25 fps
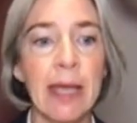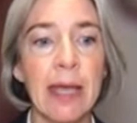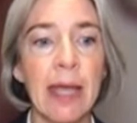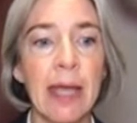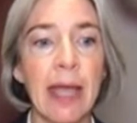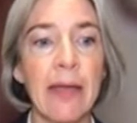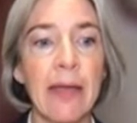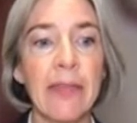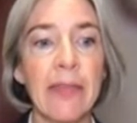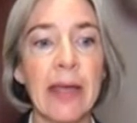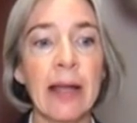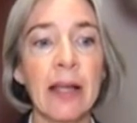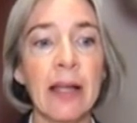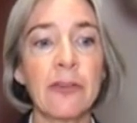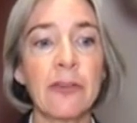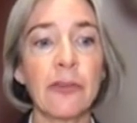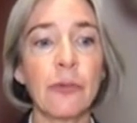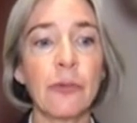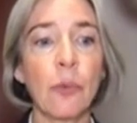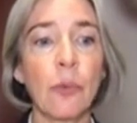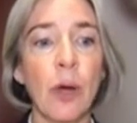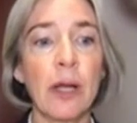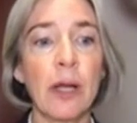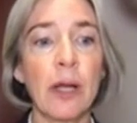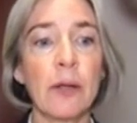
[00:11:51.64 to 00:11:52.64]
And then I
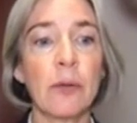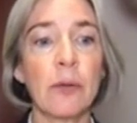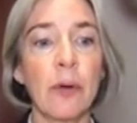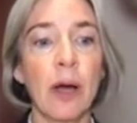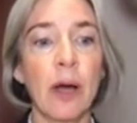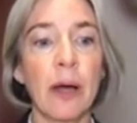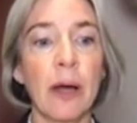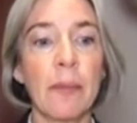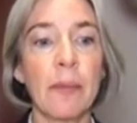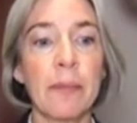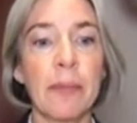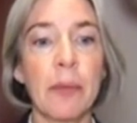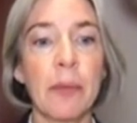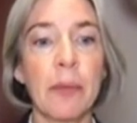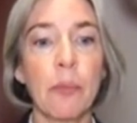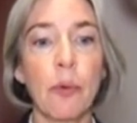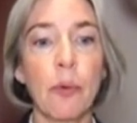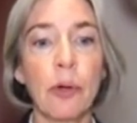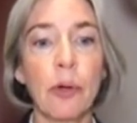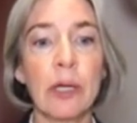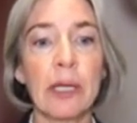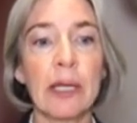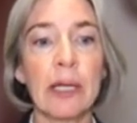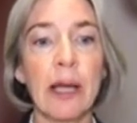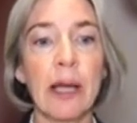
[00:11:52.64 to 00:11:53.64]
just want to,
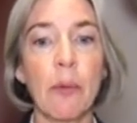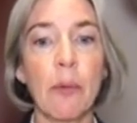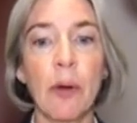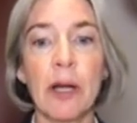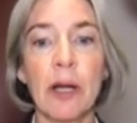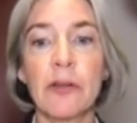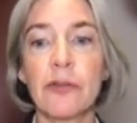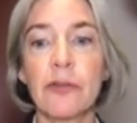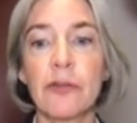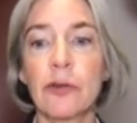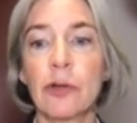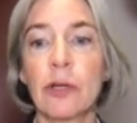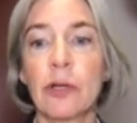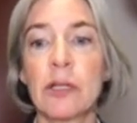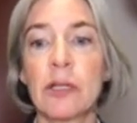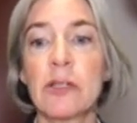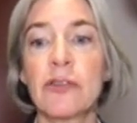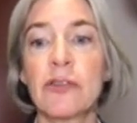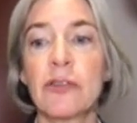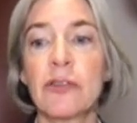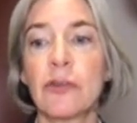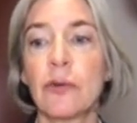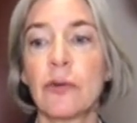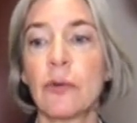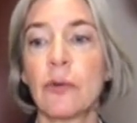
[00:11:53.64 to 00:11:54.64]
importantly, I want to turn
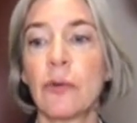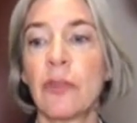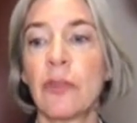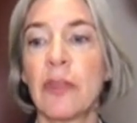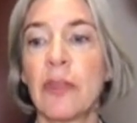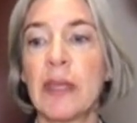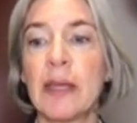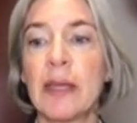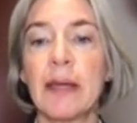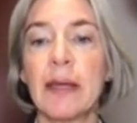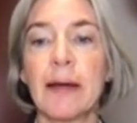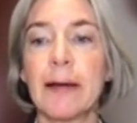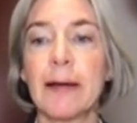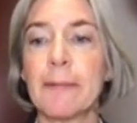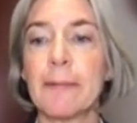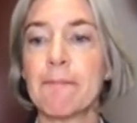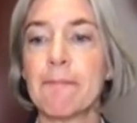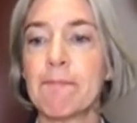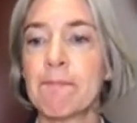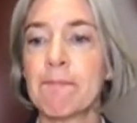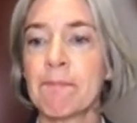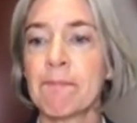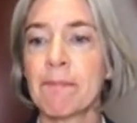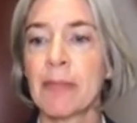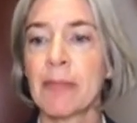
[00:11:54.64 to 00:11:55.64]
to
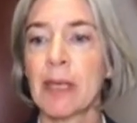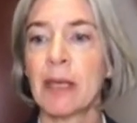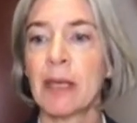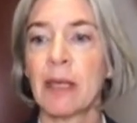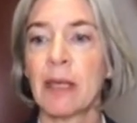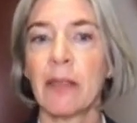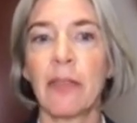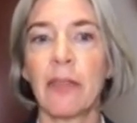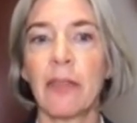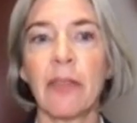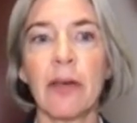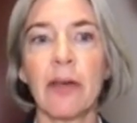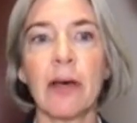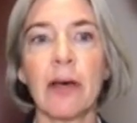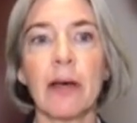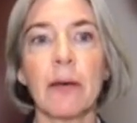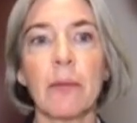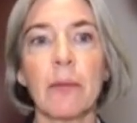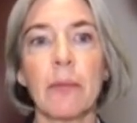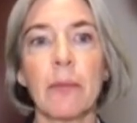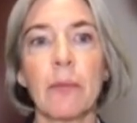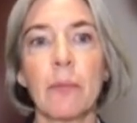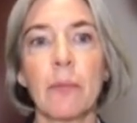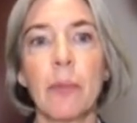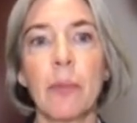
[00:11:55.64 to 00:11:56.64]
the
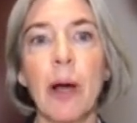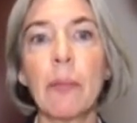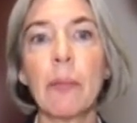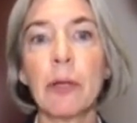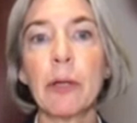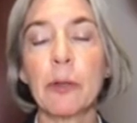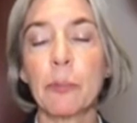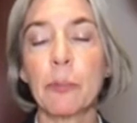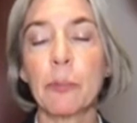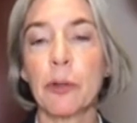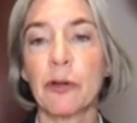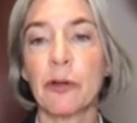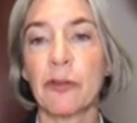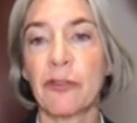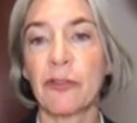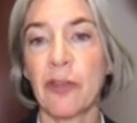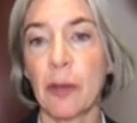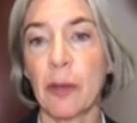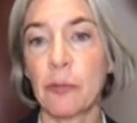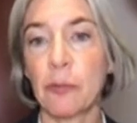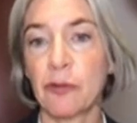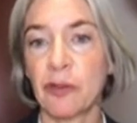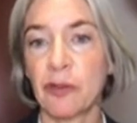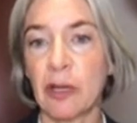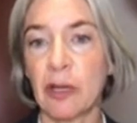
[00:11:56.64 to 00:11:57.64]
public
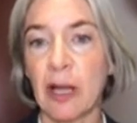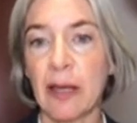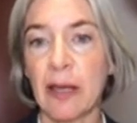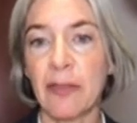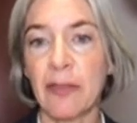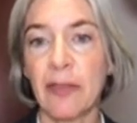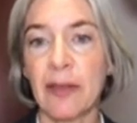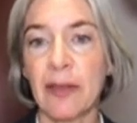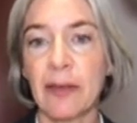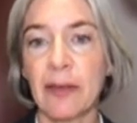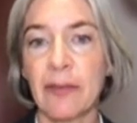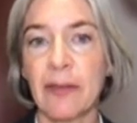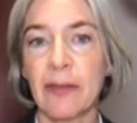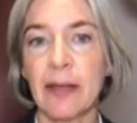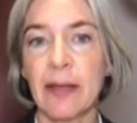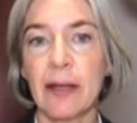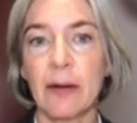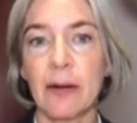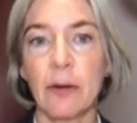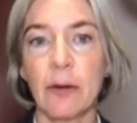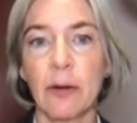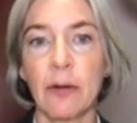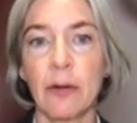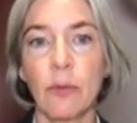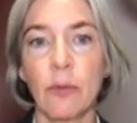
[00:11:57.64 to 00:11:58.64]
perception. I think
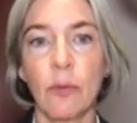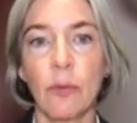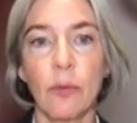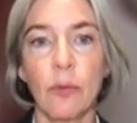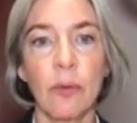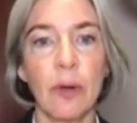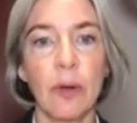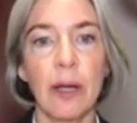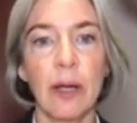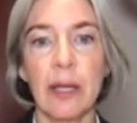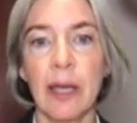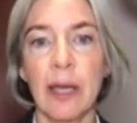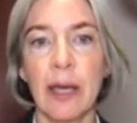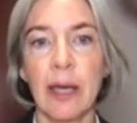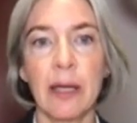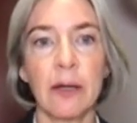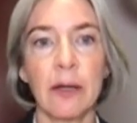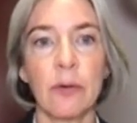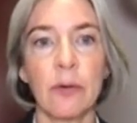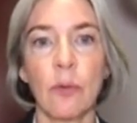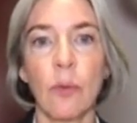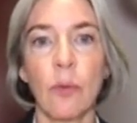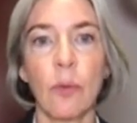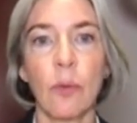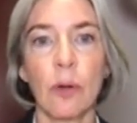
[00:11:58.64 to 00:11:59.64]
that,
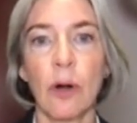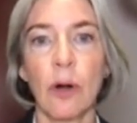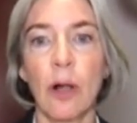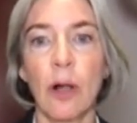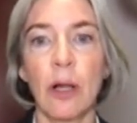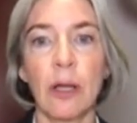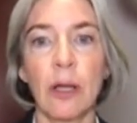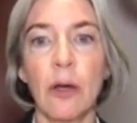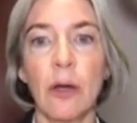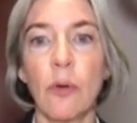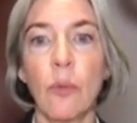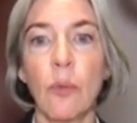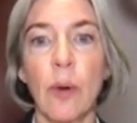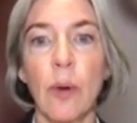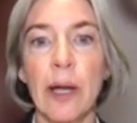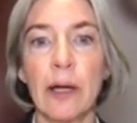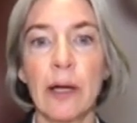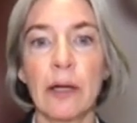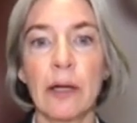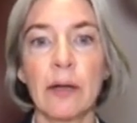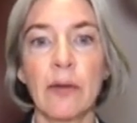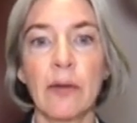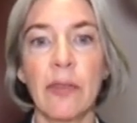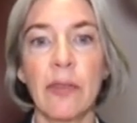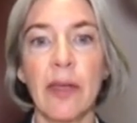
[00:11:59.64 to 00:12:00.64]
again, we're all
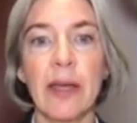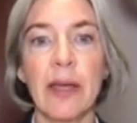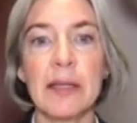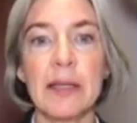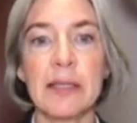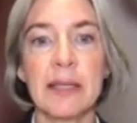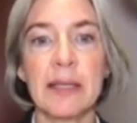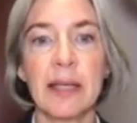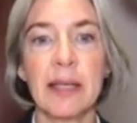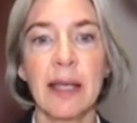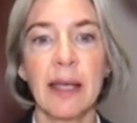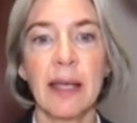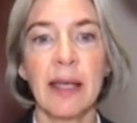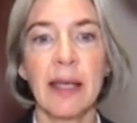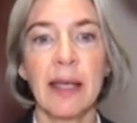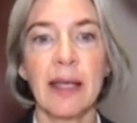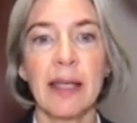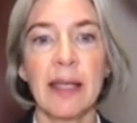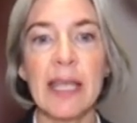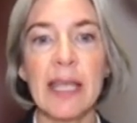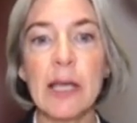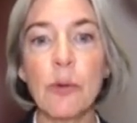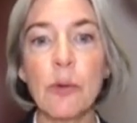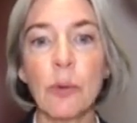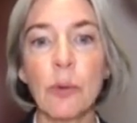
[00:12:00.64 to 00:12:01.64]
aware that
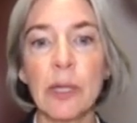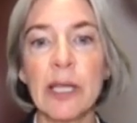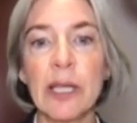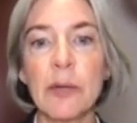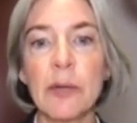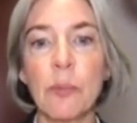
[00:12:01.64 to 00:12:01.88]
equally